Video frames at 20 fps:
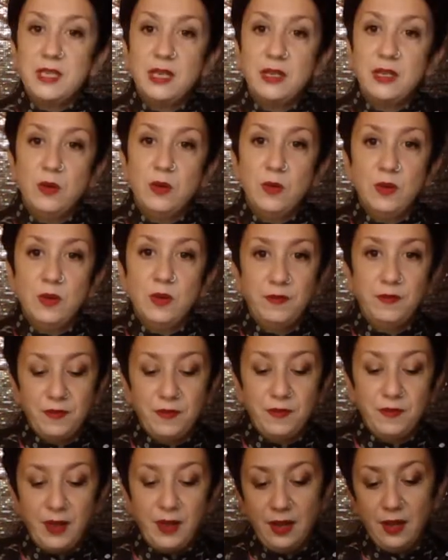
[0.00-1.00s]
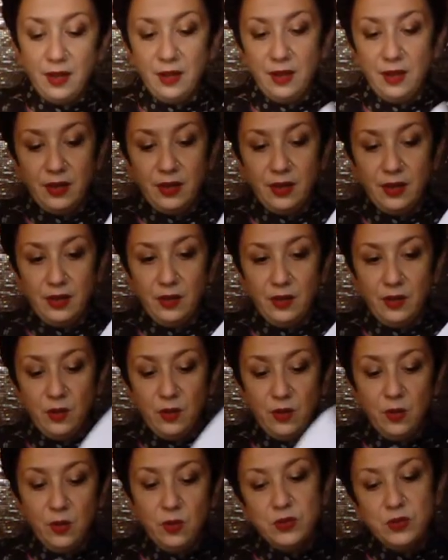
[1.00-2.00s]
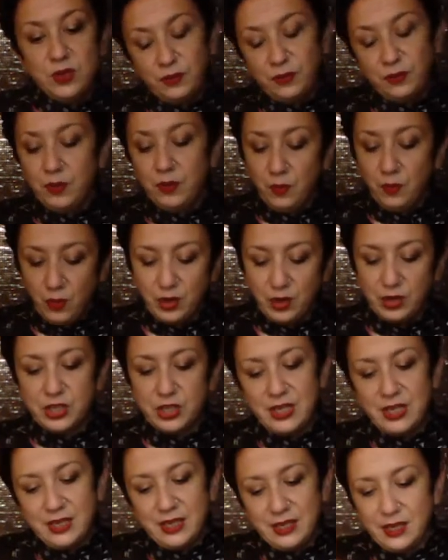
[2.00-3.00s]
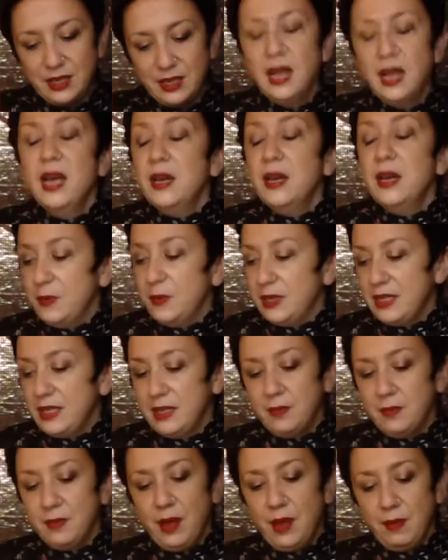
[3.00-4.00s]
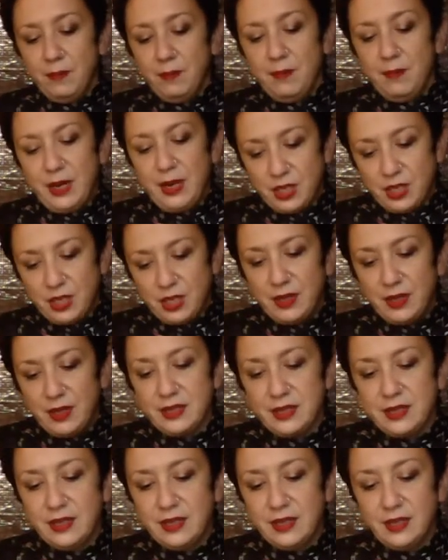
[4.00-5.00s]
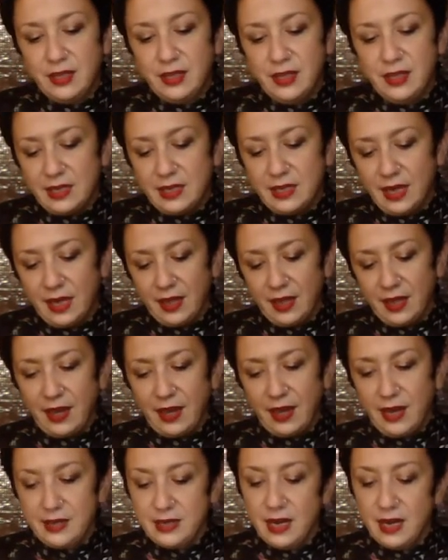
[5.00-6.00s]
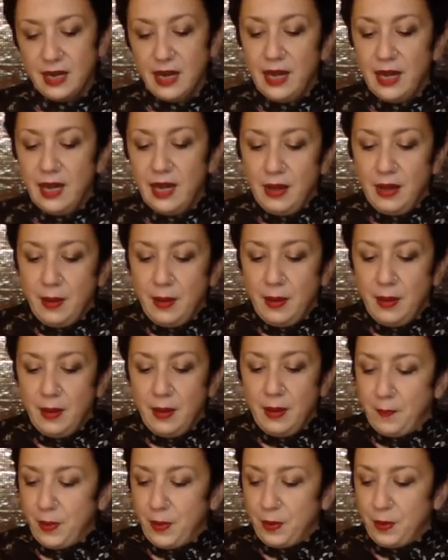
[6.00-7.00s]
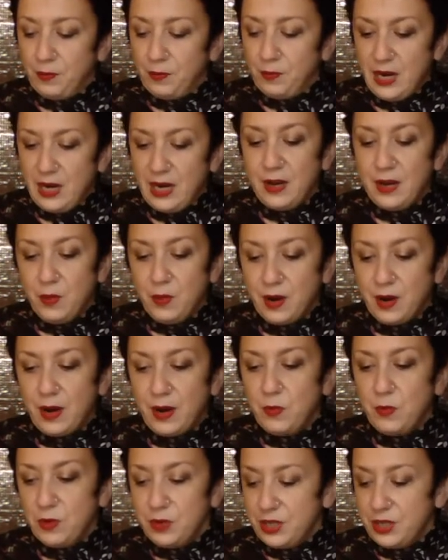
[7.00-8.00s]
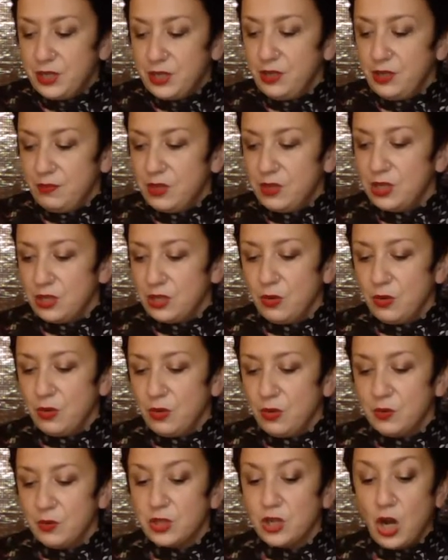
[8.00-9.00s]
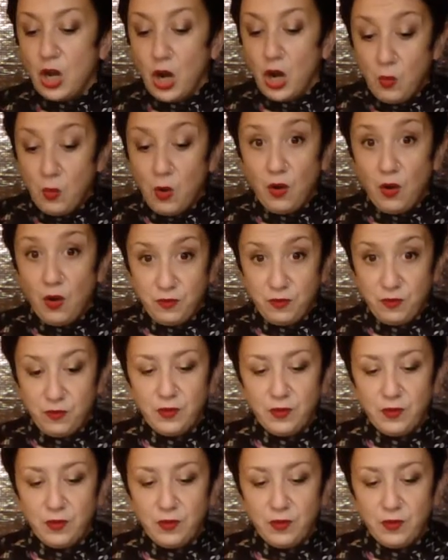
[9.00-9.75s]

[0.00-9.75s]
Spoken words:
did all different worksheets, and we did measurements and things like that. But really what I wanted them to do was go off